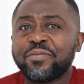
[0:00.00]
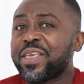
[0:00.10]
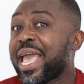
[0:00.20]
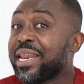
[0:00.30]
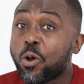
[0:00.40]
if
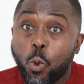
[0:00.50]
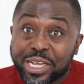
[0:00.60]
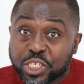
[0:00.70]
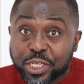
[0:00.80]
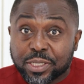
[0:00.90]
there are any
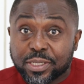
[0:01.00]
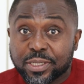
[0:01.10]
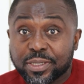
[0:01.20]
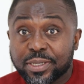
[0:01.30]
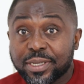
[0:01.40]

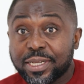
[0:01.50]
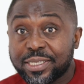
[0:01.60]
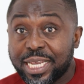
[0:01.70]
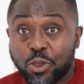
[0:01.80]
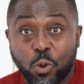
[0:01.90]
questions.
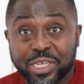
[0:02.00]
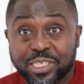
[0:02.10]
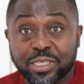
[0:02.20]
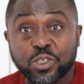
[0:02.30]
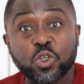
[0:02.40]
Take your
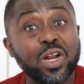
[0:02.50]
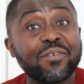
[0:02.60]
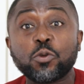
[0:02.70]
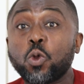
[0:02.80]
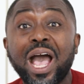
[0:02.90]
questions. You don't
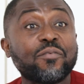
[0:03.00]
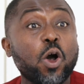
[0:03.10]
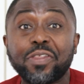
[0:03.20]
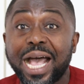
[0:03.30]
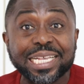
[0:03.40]
have to have
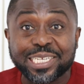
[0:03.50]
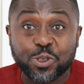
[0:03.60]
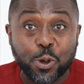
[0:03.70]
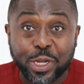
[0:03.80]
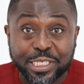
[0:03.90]
all the
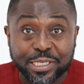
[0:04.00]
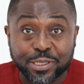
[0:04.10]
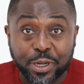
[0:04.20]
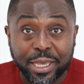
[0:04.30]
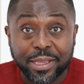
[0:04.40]
answers to the
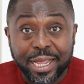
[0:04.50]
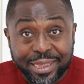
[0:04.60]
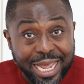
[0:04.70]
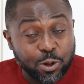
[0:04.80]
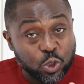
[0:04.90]
questions, okay?
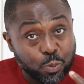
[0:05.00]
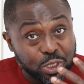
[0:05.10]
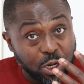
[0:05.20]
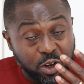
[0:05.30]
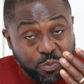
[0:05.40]
That also
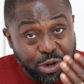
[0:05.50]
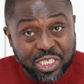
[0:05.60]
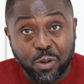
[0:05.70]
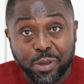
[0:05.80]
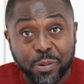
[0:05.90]
puts a lot of
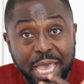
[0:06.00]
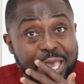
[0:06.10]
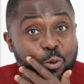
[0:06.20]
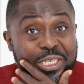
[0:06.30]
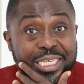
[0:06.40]
pressure on people.
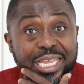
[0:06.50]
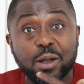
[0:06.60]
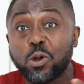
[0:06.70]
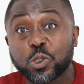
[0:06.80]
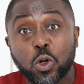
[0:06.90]
Hey, question
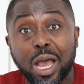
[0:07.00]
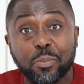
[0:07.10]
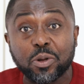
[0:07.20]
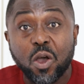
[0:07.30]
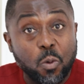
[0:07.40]
time, what's going to
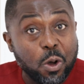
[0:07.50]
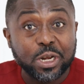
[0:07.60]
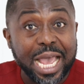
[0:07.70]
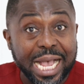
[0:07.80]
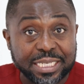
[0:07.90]
happen? What
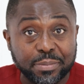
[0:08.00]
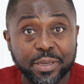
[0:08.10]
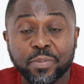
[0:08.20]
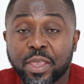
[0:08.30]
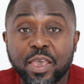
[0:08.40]
will they ask
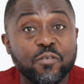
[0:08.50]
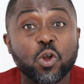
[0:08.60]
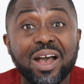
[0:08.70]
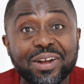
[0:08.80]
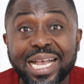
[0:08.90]
me? If
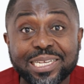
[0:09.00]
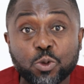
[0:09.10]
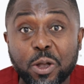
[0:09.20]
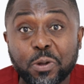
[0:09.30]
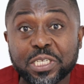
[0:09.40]
you don't have an answer
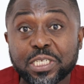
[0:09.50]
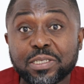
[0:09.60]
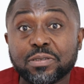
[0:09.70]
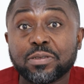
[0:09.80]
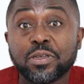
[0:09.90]
to a
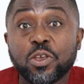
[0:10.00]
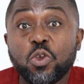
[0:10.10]
question,